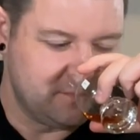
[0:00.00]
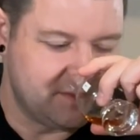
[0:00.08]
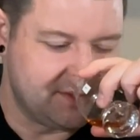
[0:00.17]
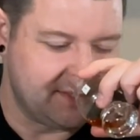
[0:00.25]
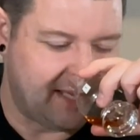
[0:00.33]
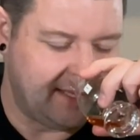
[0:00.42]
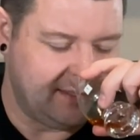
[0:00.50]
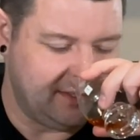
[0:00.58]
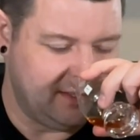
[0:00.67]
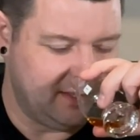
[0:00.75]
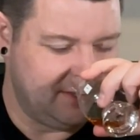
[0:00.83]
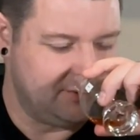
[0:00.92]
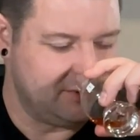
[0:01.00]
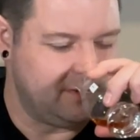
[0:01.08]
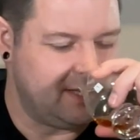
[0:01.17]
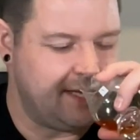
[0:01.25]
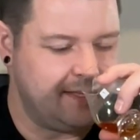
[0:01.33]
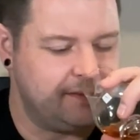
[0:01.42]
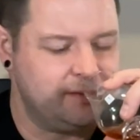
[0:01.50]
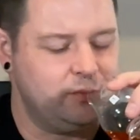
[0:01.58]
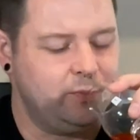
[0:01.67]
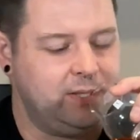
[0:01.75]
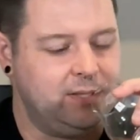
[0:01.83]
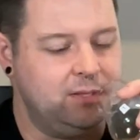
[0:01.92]
slight underlying
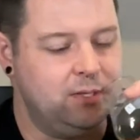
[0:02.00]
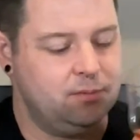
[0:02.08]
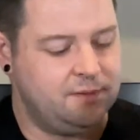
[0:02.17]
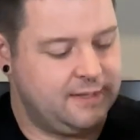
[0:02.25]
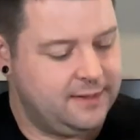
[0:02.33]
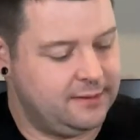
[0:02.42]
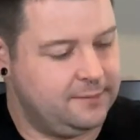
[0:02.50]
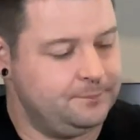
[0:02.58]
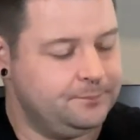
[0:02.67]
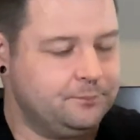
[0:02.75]
sweet note there.